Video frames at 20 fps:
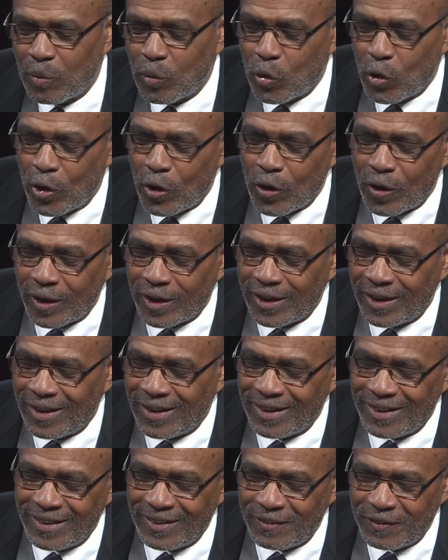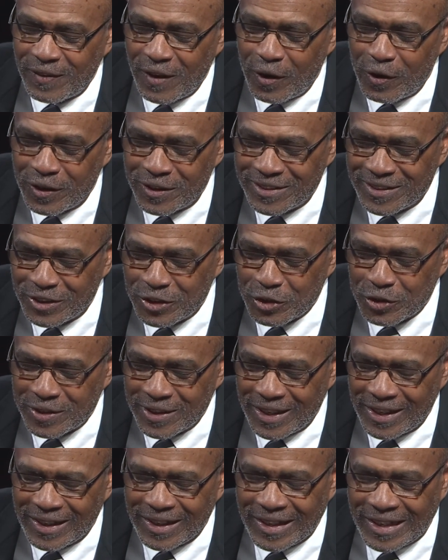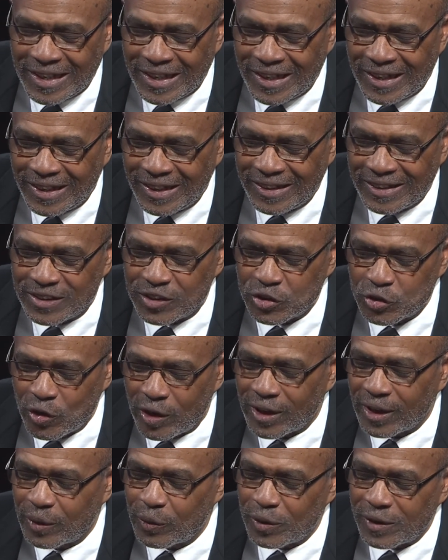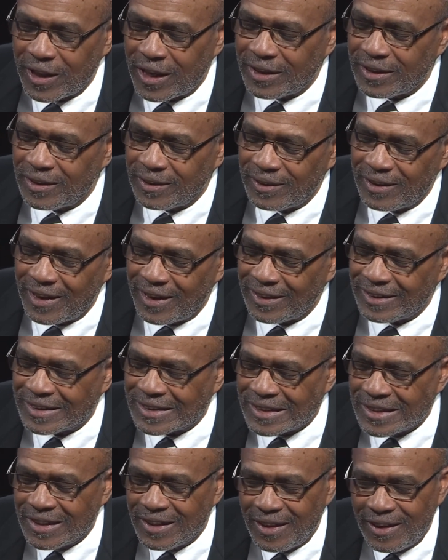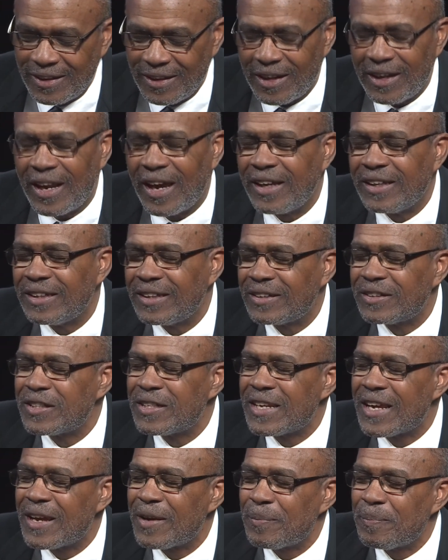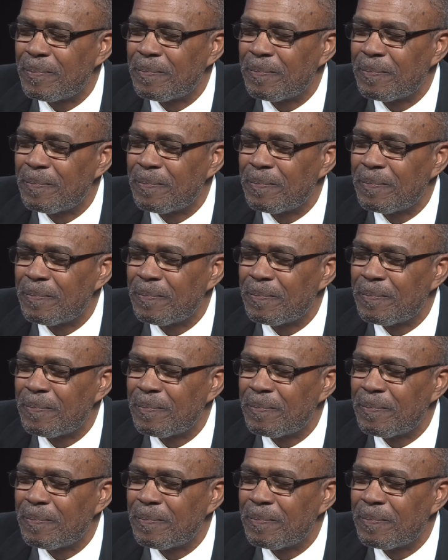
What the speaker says: world, if there is such a thing, is struggling with that idea today?